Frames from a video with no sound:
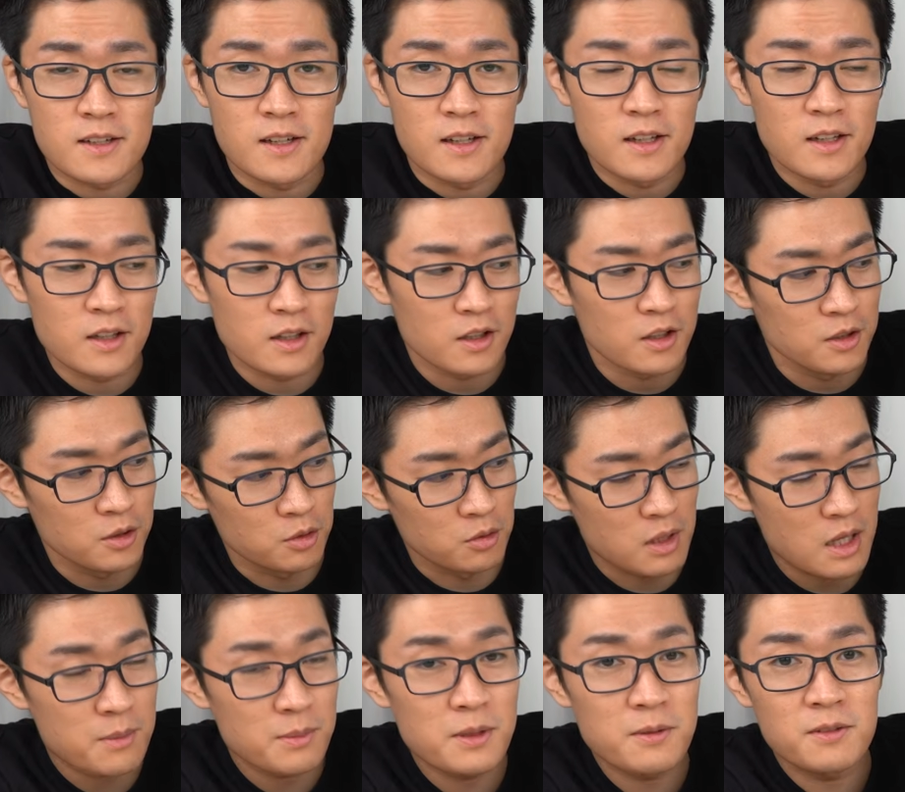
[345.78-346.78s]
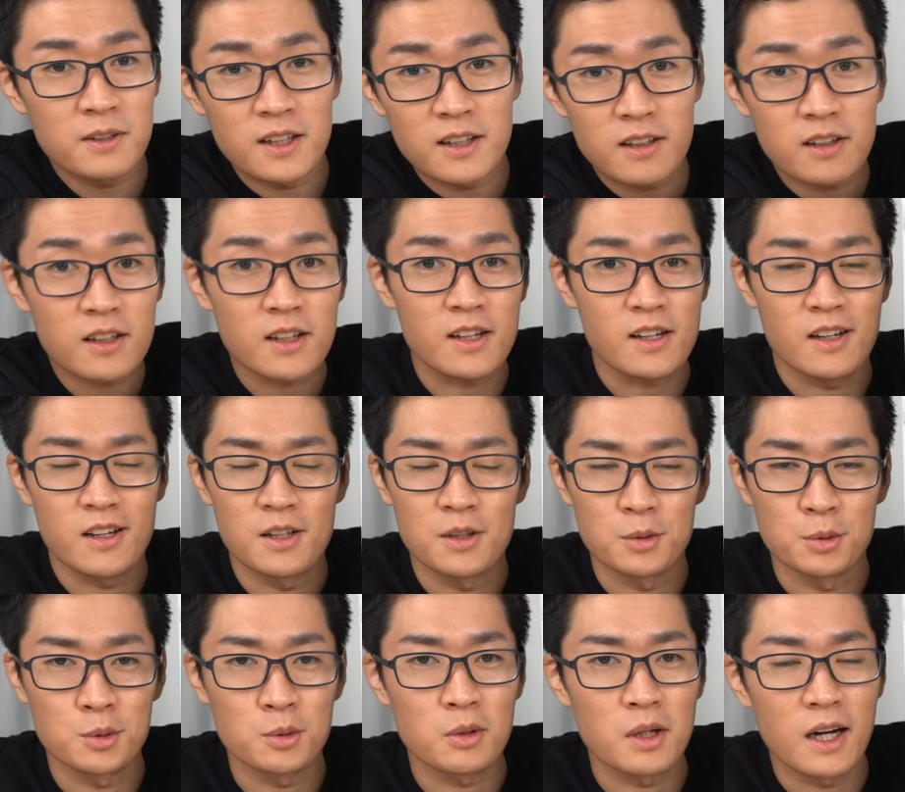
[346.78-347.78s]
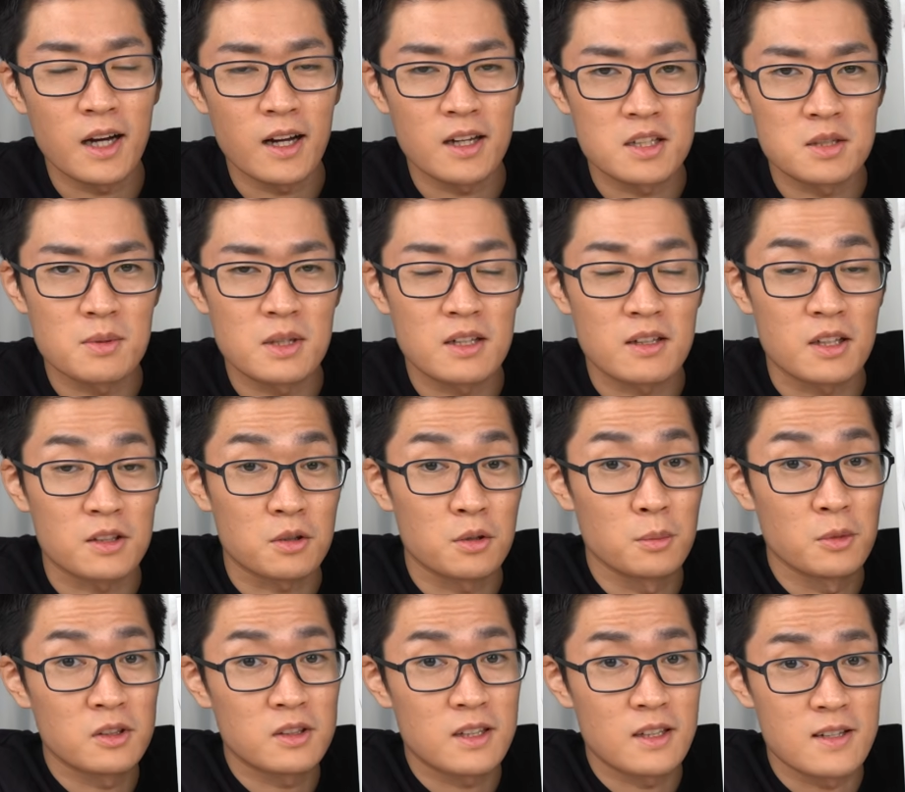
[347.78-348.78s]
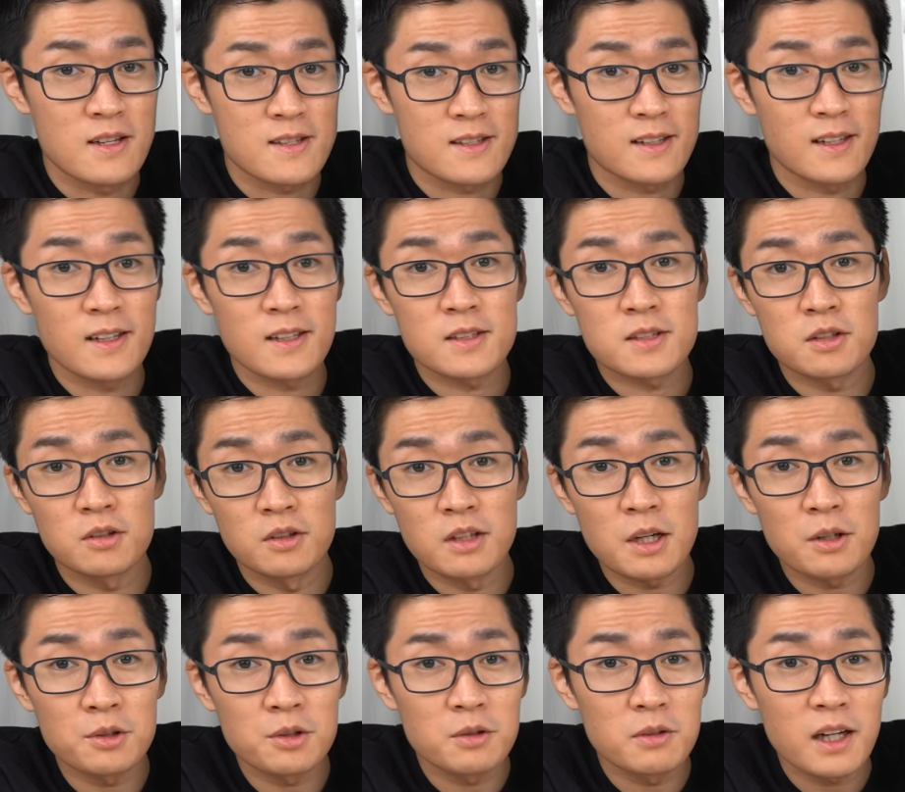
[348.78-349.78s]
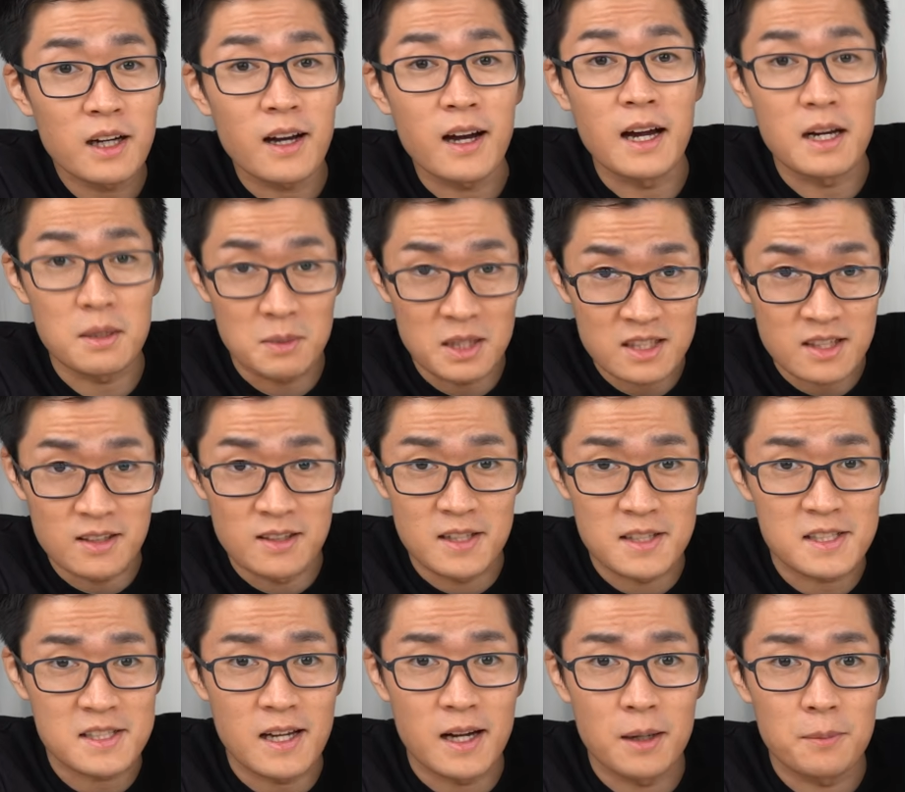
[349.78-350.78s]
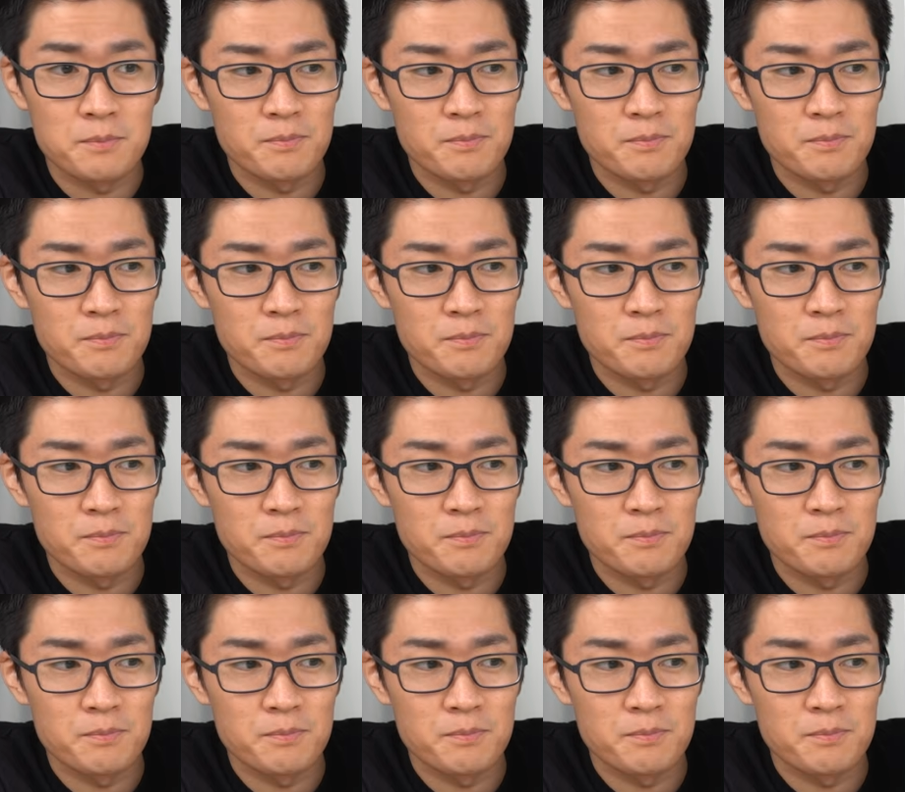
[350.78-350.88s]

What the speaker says: Because the inverter is called do-re-mi-fa inverter, I thought the first sound would be do, but I wasn't right.